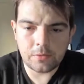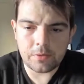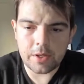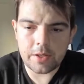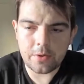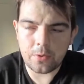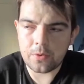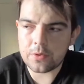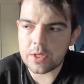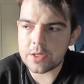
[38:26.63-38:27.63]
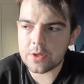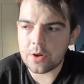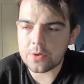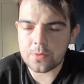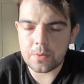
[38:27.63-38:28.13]
Like, these
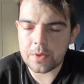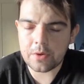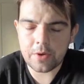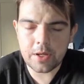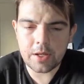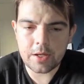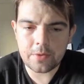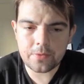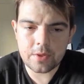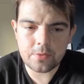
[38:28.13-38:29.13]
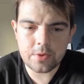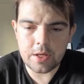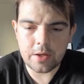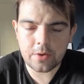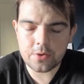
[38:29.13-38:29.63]
cars wouldn't have been created if
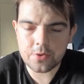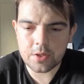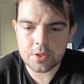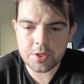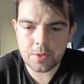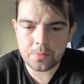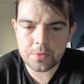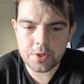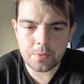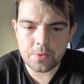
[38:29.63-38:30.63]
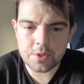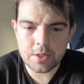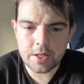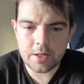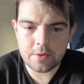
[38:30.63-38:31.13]
the Constructors Championship wasn't
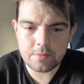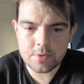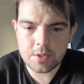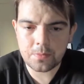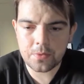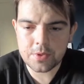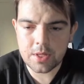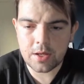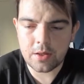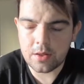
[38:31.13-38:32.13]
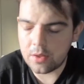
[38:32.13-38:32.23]
there. Simple as that.